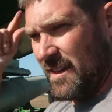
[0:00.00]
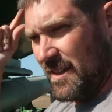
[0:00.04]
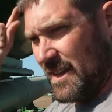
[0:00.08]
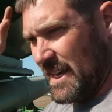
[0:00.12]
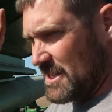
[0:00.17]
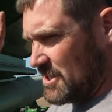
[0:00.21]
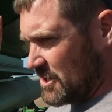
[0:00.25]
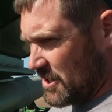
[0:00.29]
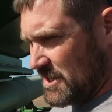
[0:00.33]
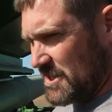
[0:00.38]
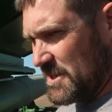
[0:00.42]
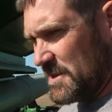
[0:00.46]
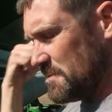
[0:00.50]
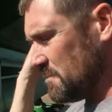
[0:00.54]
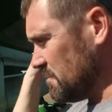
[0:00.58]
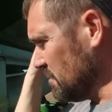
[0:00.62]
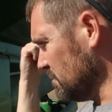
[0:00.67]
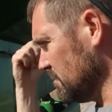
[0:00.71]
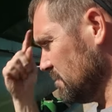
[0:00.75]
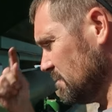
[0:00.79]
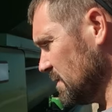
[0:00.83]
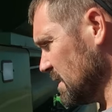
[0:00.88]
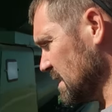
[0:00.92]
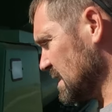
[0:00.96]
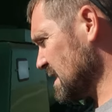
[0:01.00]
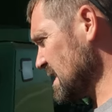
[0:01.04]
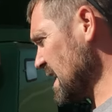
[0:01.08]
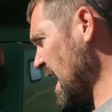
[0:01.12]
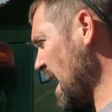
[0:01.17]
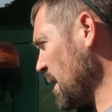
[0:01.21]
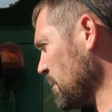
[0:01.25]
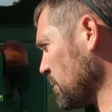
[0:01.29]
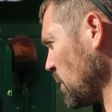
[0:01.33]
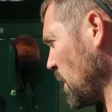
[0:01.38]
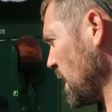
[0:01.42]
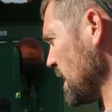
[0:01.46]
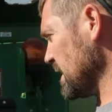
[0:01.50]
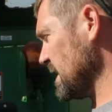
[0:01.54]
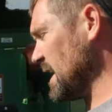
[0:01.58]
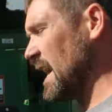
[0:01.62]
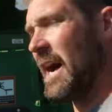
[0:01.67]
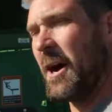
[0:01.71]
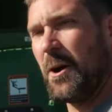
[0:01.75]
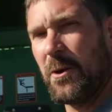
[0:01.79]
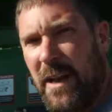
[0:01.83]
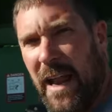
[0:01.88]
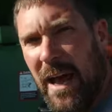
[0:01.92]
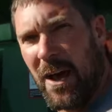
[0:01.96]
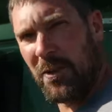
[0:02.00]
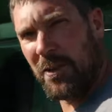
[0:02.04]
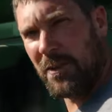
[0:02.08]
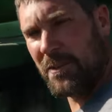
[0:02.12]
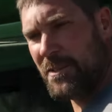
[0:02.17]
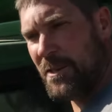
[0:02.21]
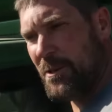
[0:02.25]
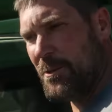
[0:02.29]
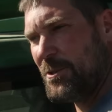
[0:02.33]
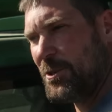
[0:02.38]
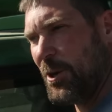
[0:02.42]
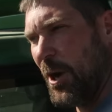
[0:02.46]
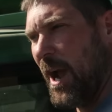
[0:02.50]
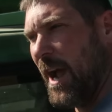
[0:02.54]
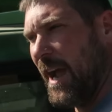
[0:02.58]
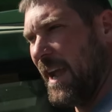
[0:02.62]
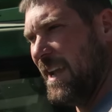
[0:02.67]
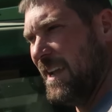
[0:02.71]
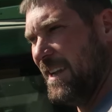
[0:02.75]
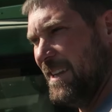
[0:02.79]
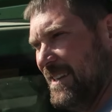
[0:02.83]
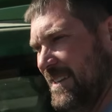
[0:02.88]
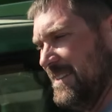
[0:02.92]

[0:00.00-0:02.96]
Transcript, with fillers: they just snap right down. Now they're too dry.